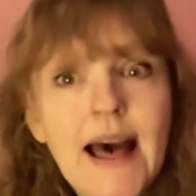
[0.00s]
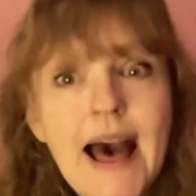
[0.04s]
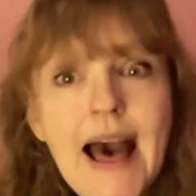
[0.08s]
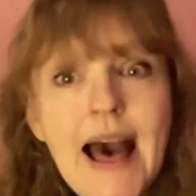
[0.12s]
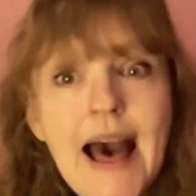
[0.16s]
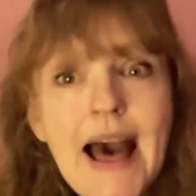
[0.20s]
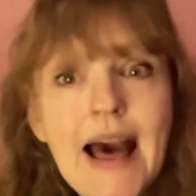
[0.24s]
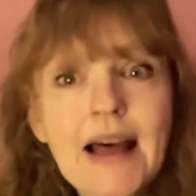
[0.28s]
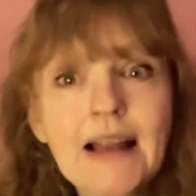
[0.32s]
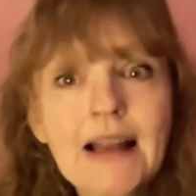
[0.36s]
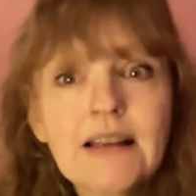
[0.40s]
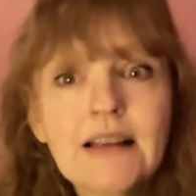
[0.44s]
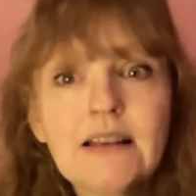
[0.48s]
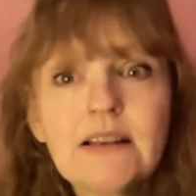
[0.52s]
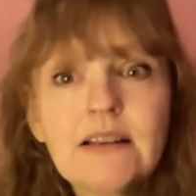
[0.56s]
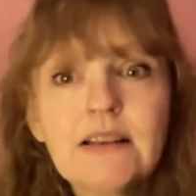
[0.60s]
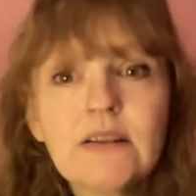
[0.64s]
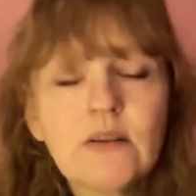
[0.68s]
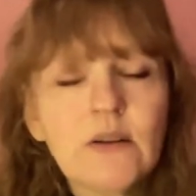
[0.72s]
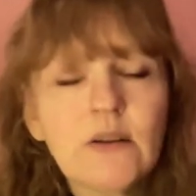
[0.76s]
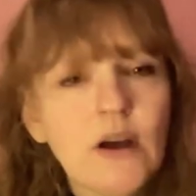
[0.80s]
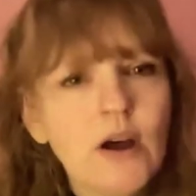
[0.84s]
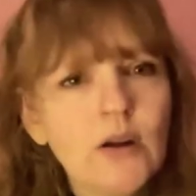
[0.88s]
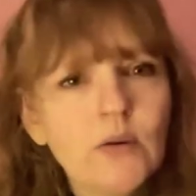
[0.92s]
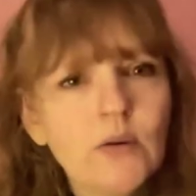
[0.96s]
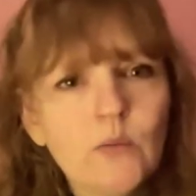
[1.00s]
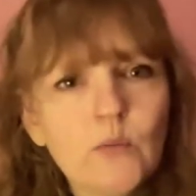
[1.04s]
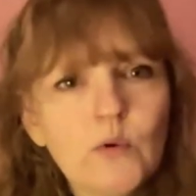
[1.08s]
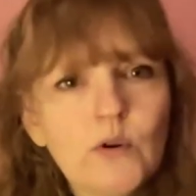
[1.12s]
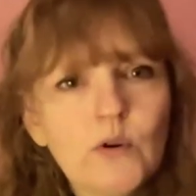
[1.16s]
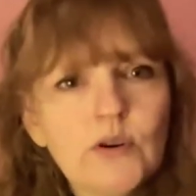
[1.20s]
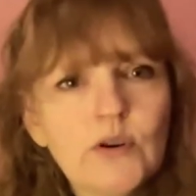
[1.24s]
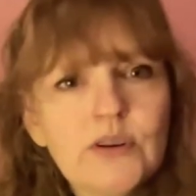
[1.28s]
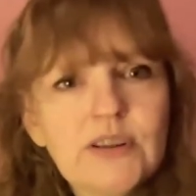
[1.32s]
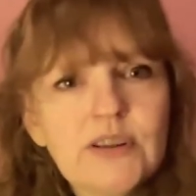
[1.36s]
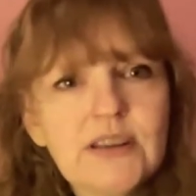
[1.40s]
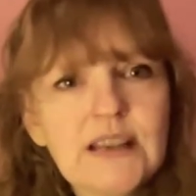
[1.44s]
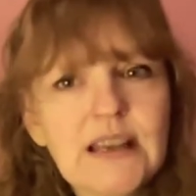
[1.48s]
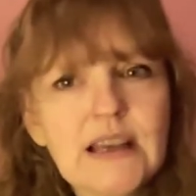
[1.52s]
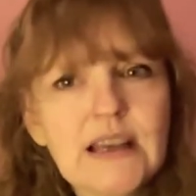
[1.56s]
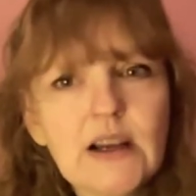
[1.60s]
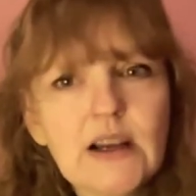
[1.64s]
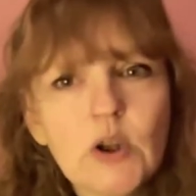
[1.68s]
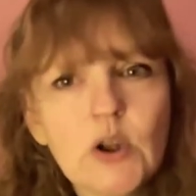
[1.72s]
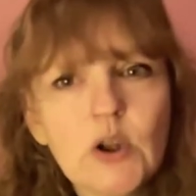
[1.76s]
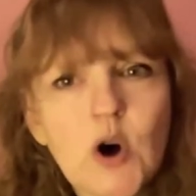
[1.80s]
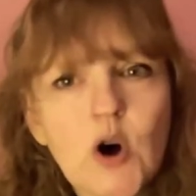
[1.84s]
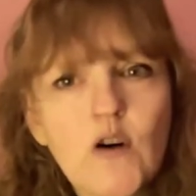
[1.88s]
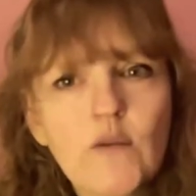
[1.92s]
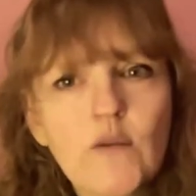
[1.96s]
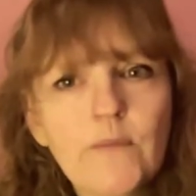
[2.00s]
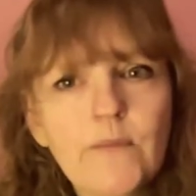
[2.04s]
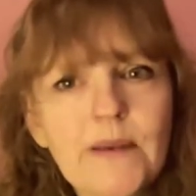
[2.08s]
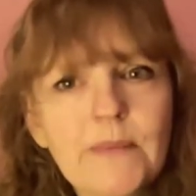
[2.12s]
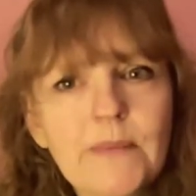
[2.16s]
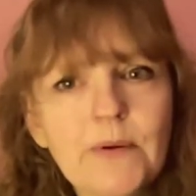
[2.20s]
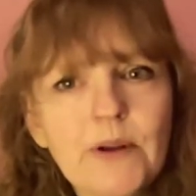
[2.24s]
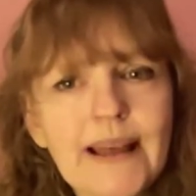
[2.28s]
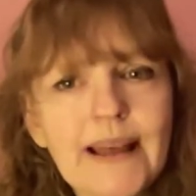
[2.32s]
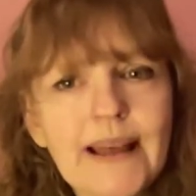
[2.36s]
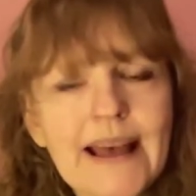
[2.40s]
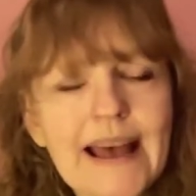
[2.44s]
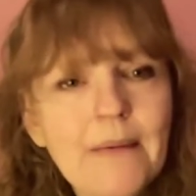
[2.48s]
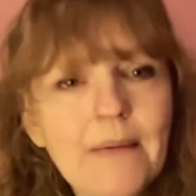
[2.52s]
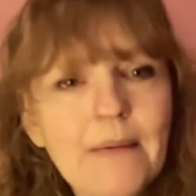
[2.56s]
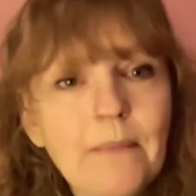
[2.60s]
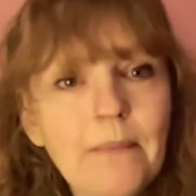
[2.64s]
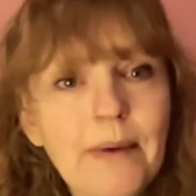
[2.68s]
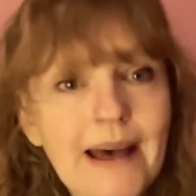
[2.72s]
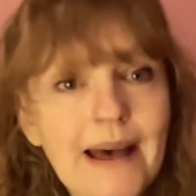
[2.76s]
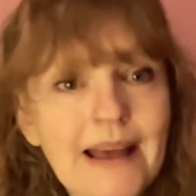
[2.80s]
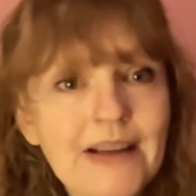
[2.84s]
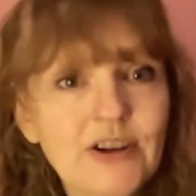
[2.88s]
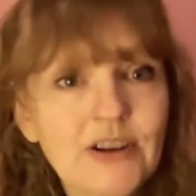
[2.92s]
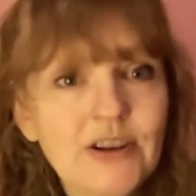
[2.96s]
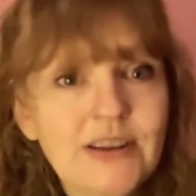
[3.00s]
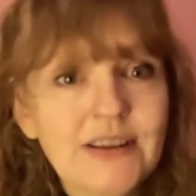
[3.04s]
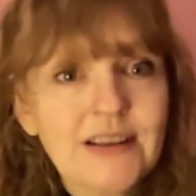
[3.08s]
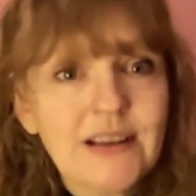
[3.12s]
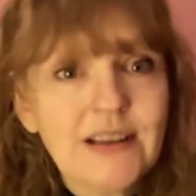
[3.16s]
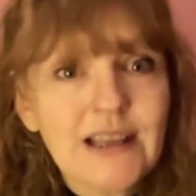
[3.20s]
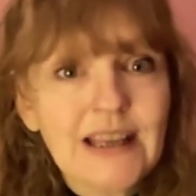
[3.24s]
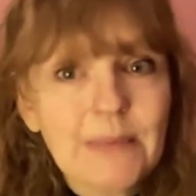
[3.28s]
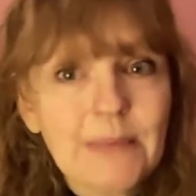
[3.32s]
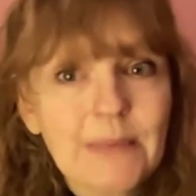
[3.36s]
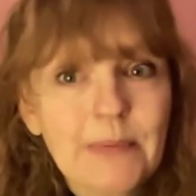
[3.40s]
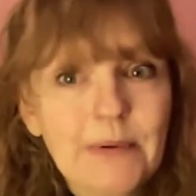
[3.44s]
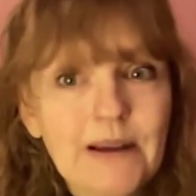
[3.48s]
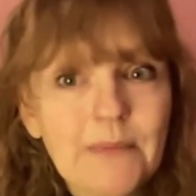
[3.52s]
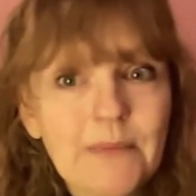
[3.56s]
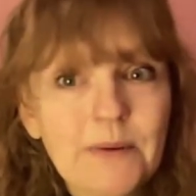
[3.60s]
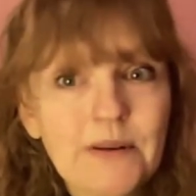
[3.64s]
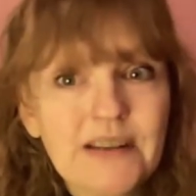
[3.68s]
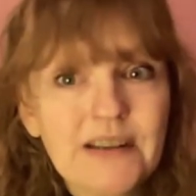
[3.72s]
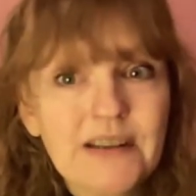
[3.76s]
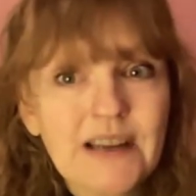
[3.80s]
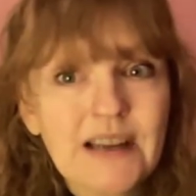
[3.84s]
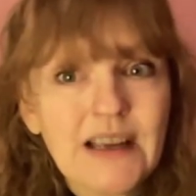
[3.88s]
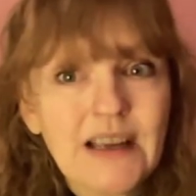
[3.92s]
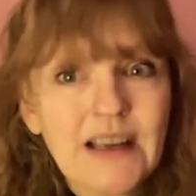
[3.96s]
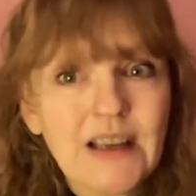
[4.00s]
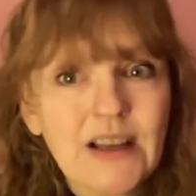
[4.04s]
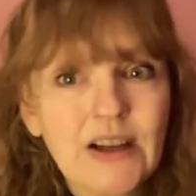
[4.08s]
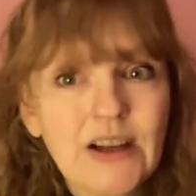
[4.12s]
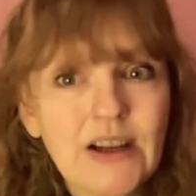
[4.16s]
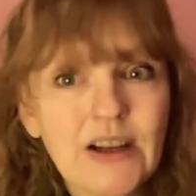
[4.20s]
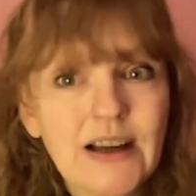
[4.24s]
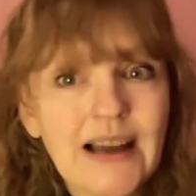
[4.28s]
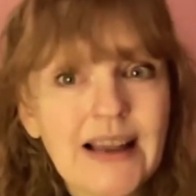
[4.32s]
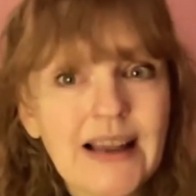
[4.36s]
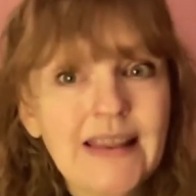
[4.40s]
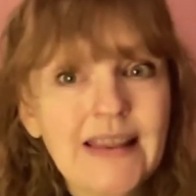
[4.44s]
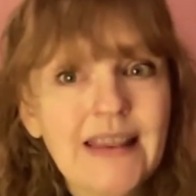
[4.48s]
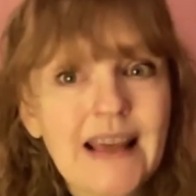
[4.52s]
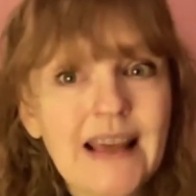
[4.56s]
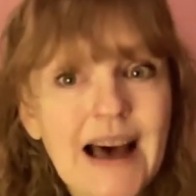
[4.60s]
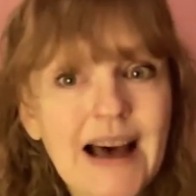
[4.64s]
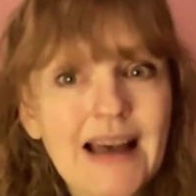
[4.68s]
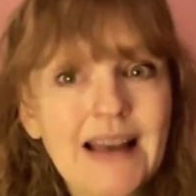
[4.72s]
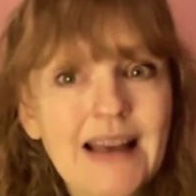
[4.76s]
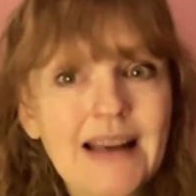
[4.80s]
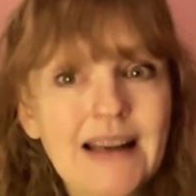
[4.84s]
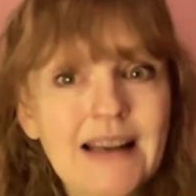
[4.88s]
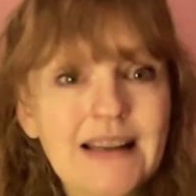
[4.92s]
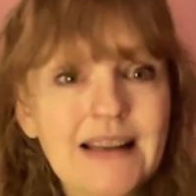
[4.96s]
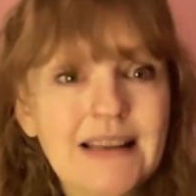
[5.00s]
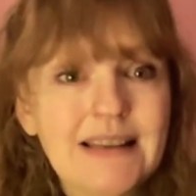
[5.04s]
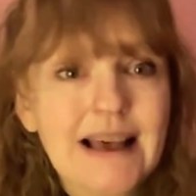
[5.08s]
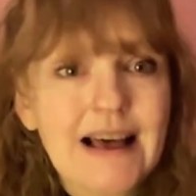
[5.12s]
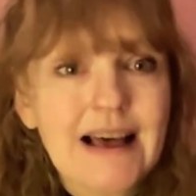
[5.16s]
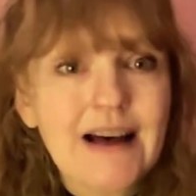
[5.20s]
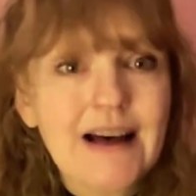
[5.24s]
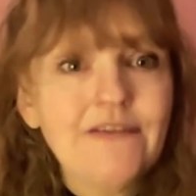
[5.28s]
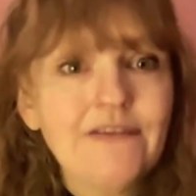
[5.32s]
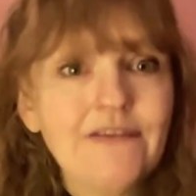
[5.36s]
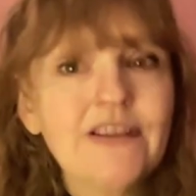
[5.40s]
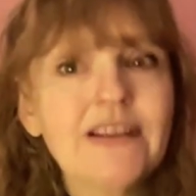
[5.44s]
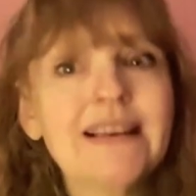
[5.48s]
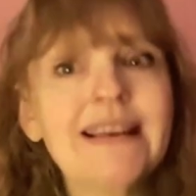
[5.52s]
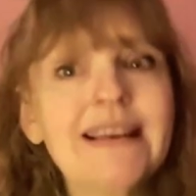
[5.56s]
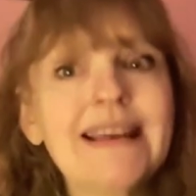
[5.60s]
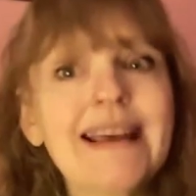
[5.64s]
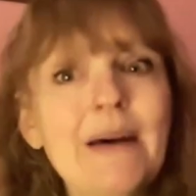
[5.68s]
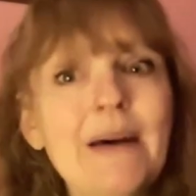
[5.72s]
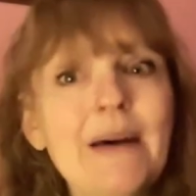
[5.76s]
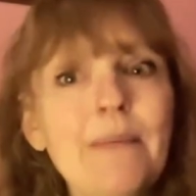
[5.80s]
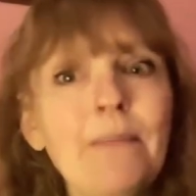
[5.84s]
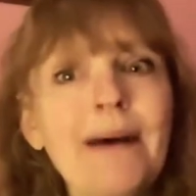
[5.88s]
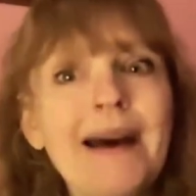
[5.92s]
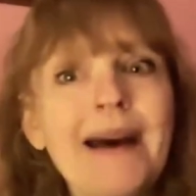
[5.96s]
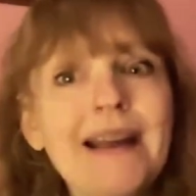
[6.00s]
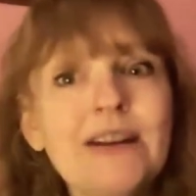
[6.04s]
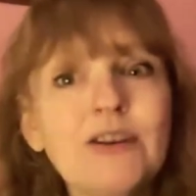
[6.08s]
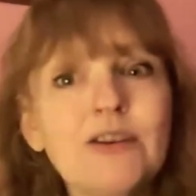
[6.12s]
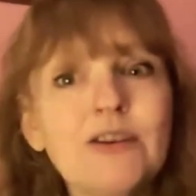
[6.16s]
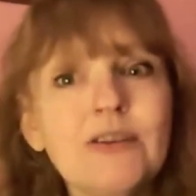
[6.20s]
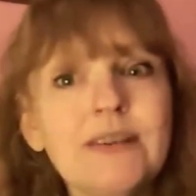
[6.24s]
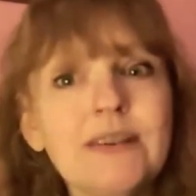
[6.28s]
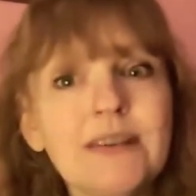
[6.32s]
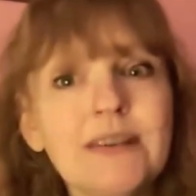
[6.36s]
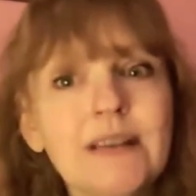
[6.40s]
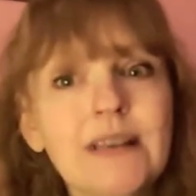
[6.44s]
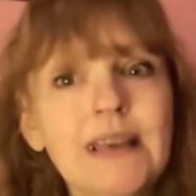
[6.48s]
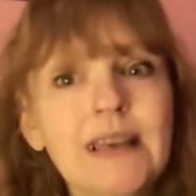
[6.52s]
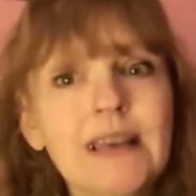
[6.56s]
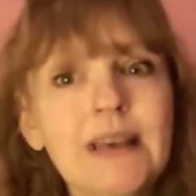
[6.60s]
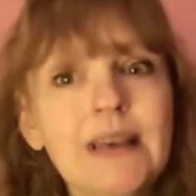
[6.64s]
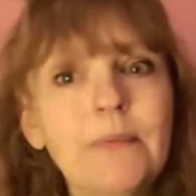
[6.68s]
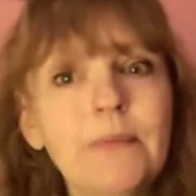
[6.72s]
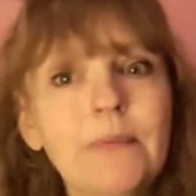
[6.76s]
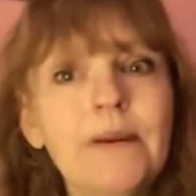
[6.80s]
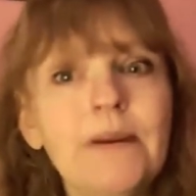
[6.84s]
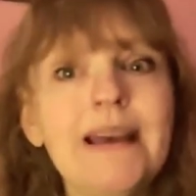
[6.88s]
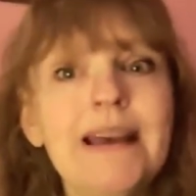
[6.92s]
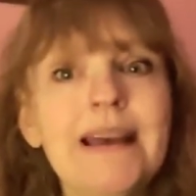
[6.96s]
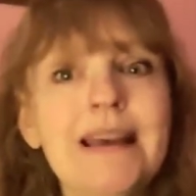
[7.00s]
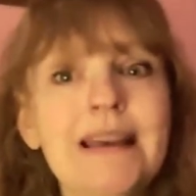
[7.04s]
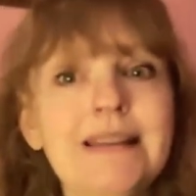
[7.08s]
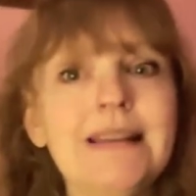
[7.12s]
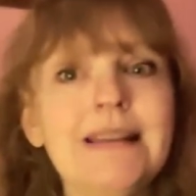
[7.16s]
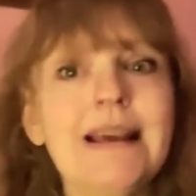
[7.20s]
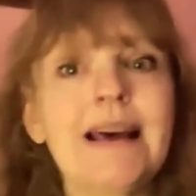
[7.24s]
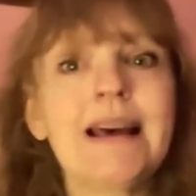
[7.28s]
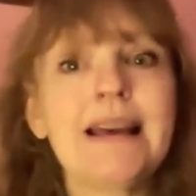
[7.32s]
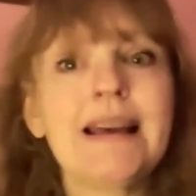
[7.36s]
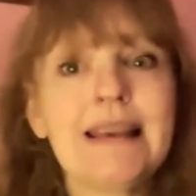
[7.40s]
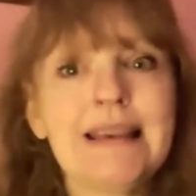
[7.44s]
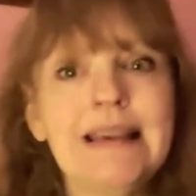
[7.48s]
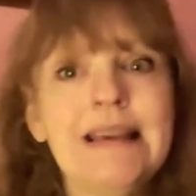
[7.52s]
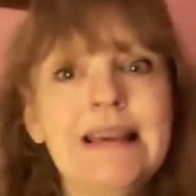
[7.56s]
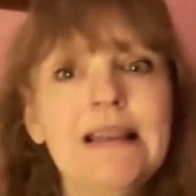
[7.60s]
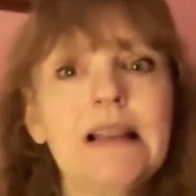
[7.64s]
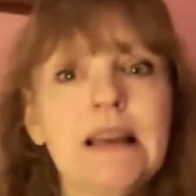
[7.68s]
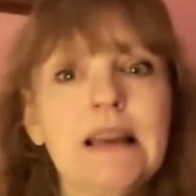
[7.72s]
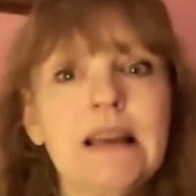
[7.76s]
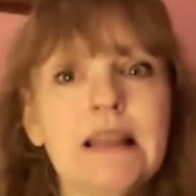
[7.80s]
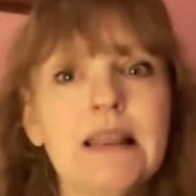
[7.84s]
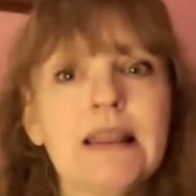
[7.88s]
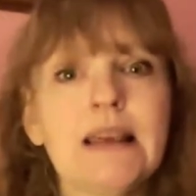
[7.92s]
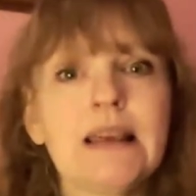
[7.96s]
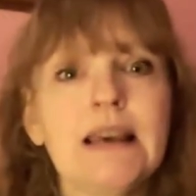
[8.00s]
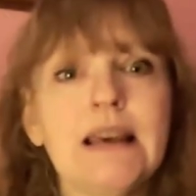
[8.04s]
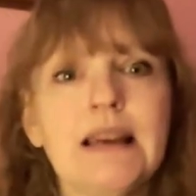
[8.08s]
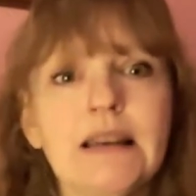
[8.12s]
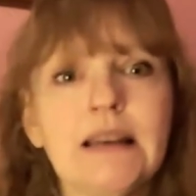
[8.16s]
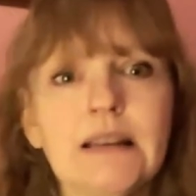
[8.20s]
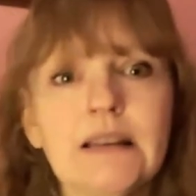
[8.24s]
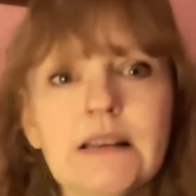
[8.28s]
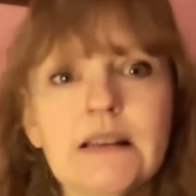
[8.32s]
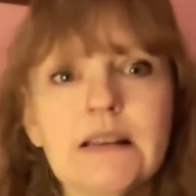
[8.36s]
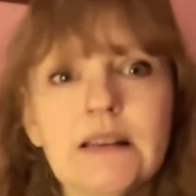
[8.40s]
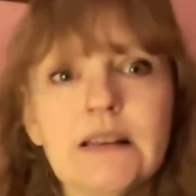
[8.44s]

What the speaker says: And we're seeing a lot of people get better sleep in particular, and that in itself, to get better sleep is a healing thing.